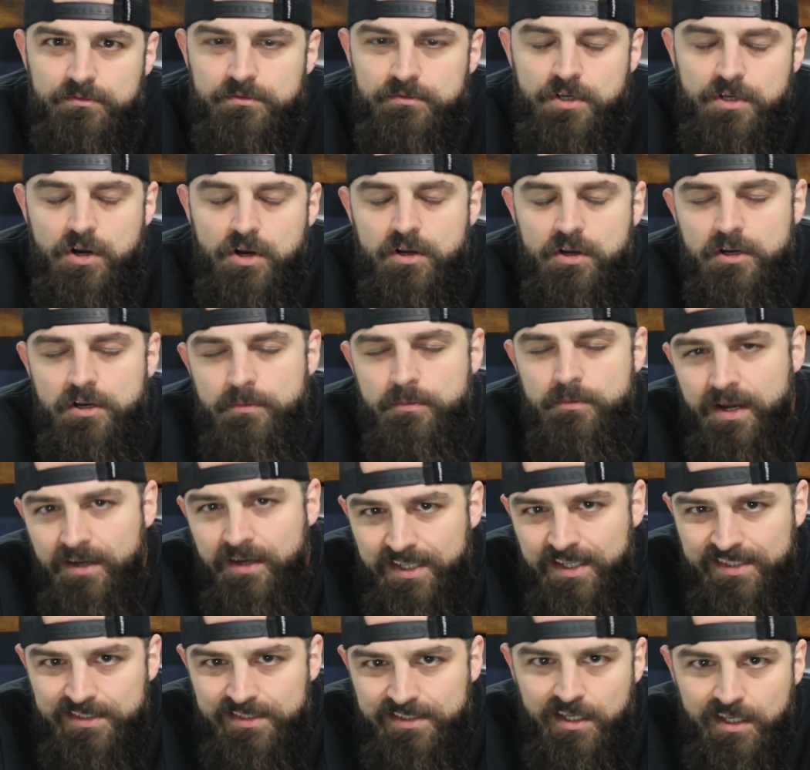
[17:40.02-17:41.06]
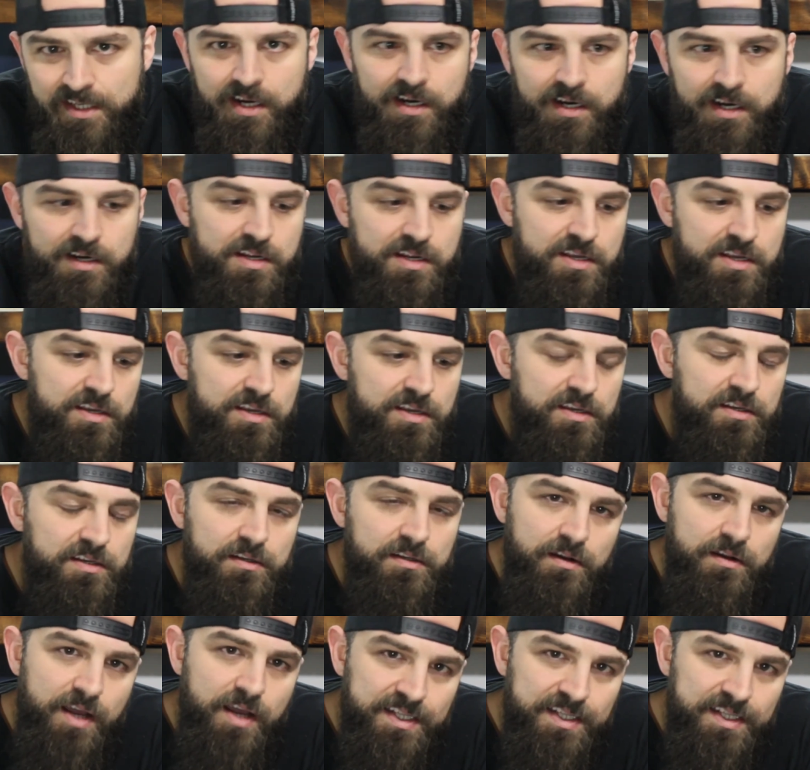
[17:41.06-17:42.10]
talking about anxiety
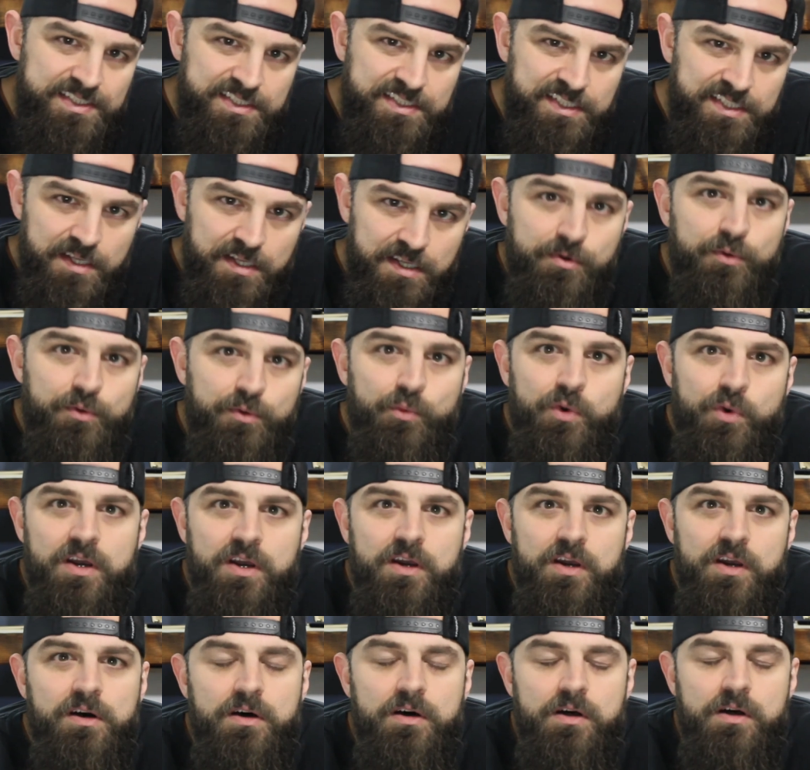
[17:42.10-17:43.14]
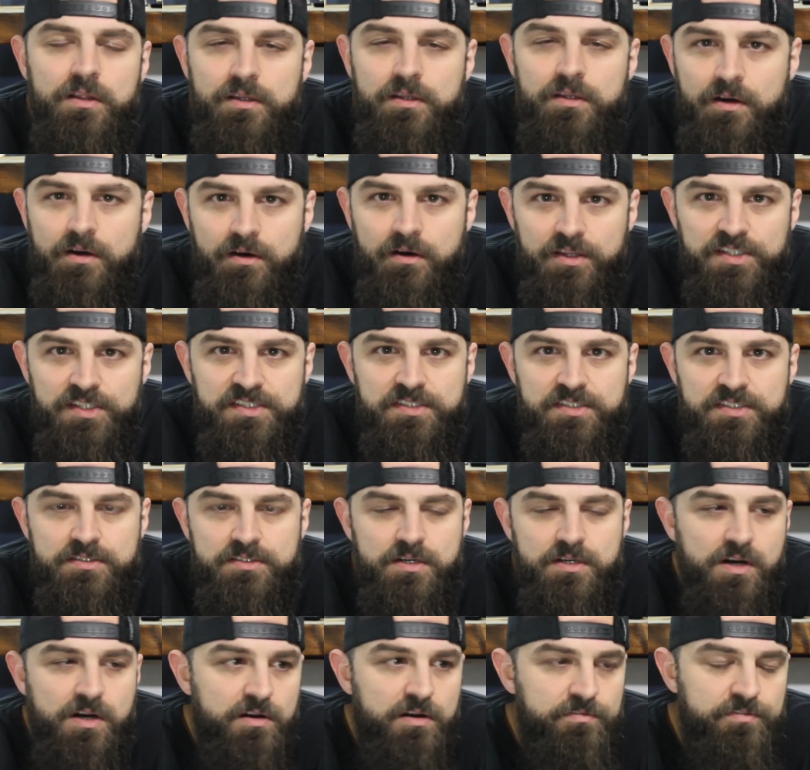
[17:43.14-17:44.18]
and not sleeping well and all this
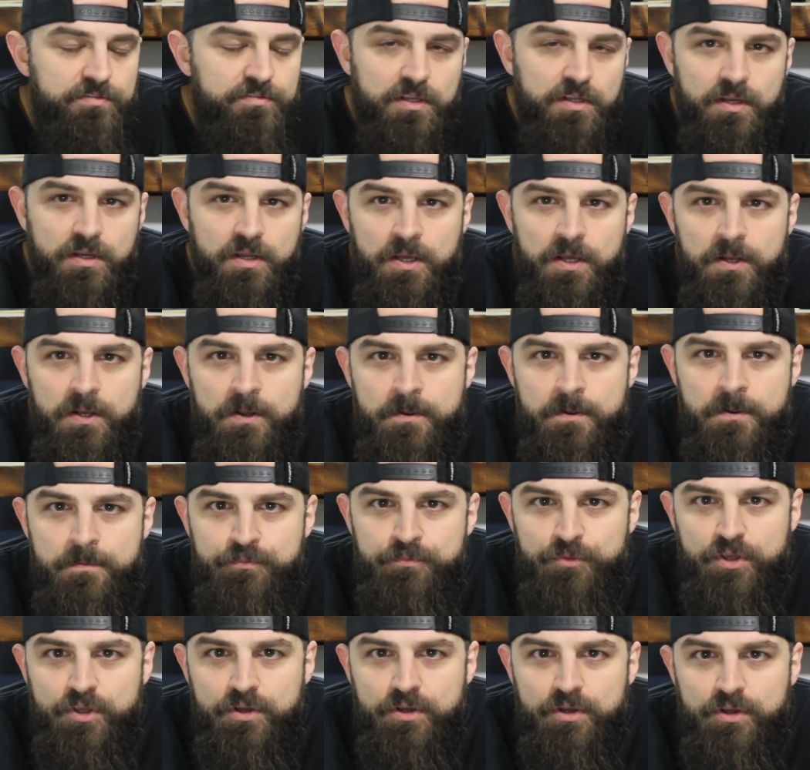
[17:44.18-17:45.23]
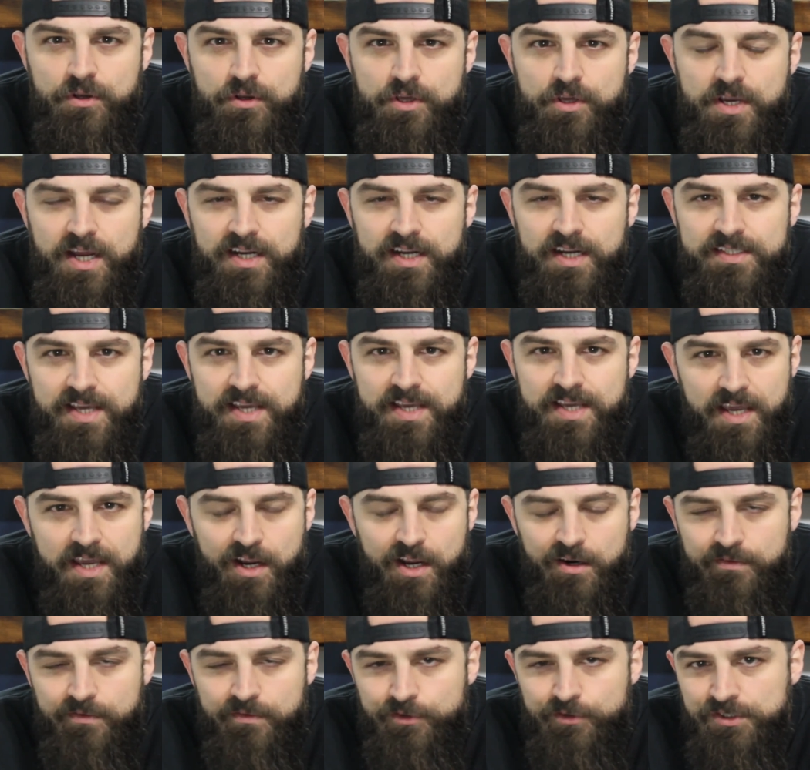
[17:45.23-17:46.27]
stuff. And, you got to take
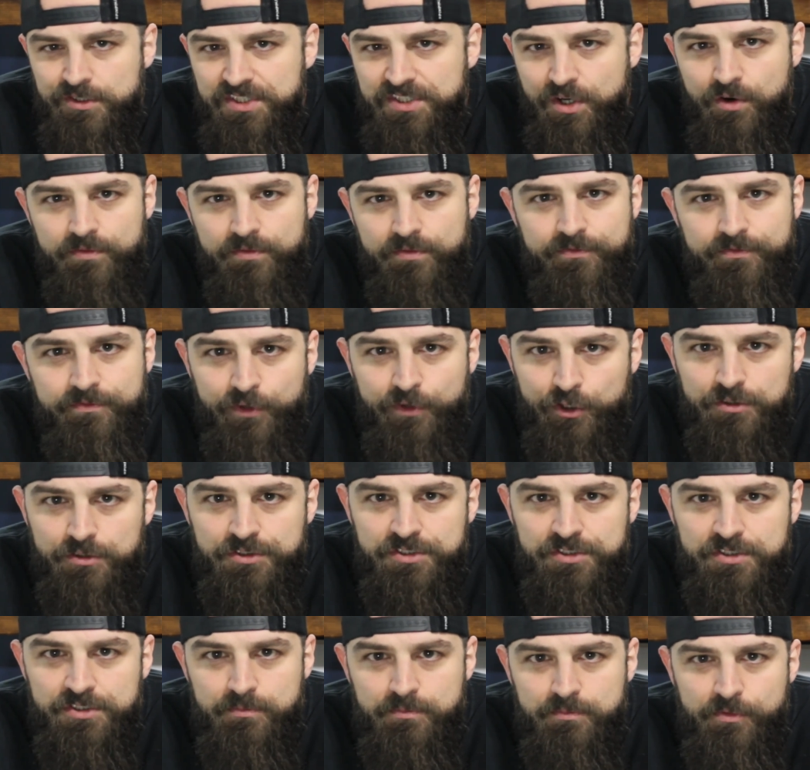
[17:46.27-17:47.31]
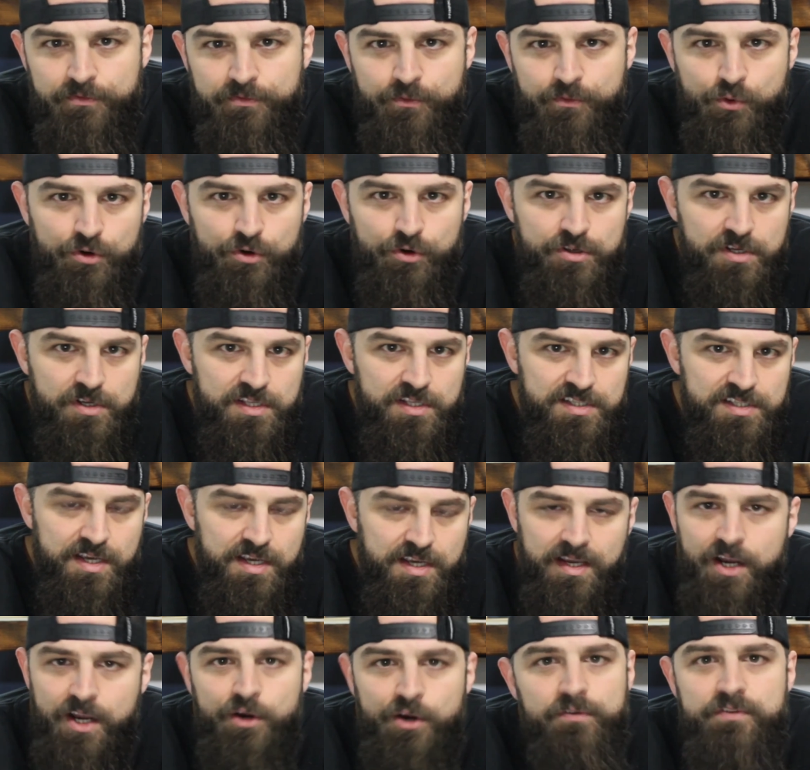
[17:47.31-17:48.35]
care of yourself first before you can
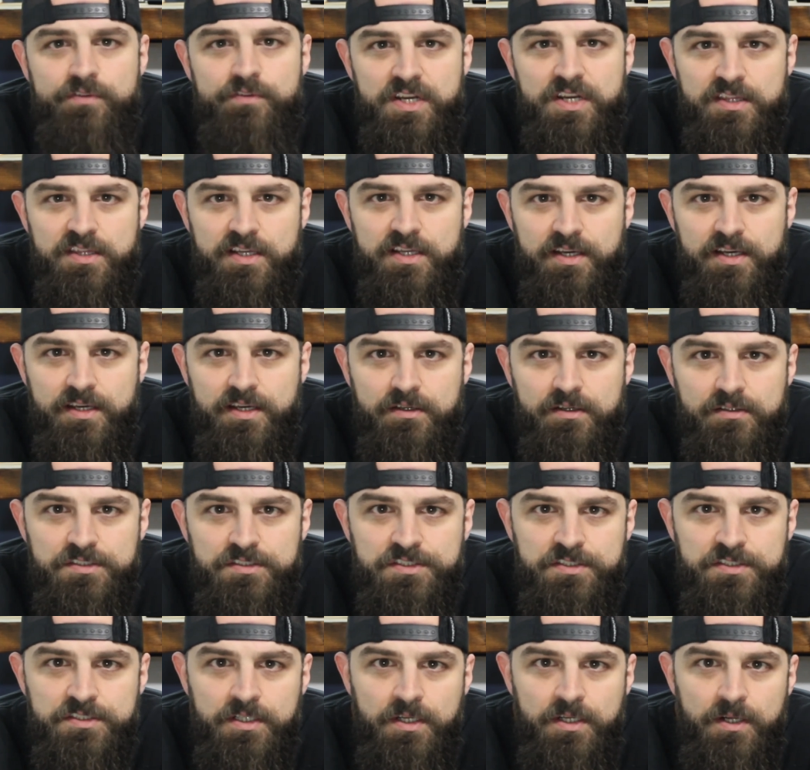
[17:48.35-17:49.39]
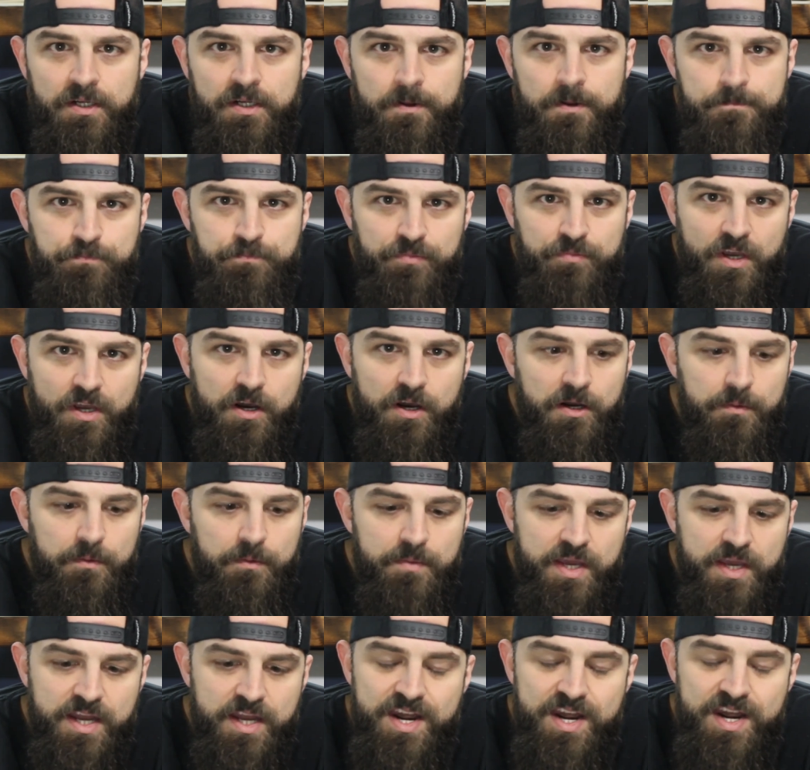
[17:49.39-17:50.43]
take care of anything else.
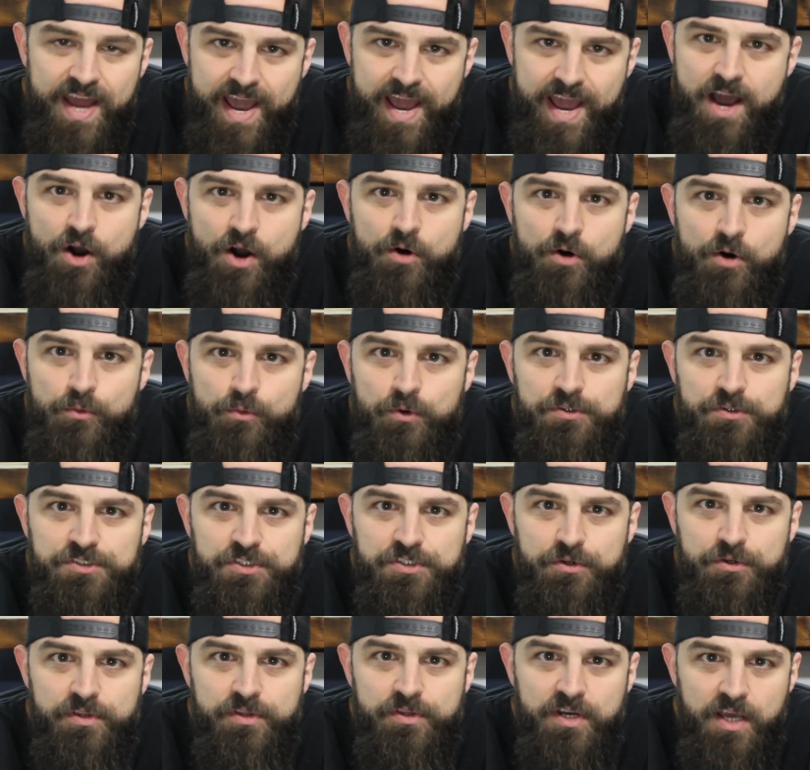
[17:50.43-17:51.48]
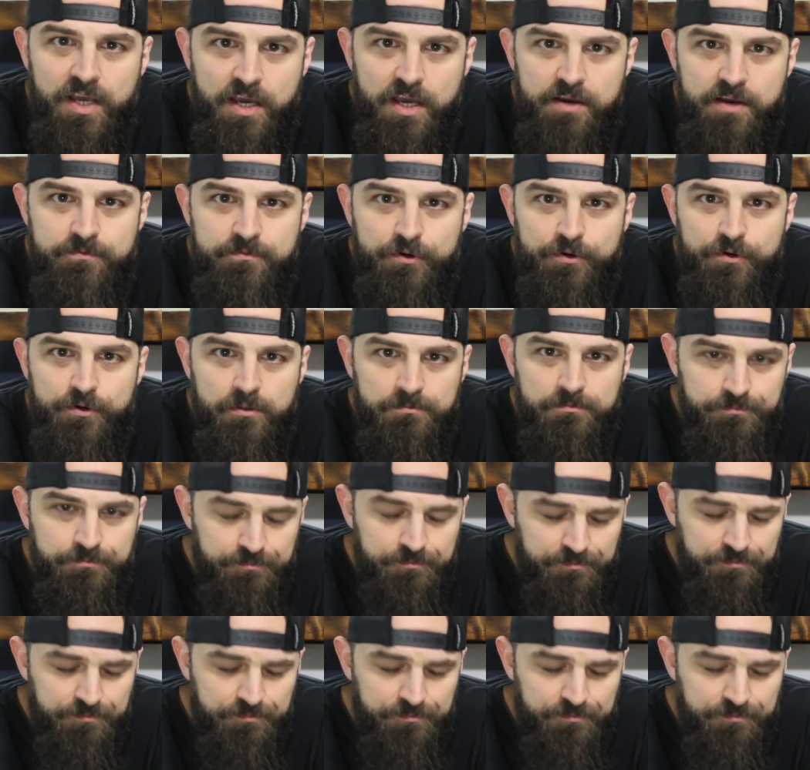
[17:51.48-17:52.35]
And now more so than ever,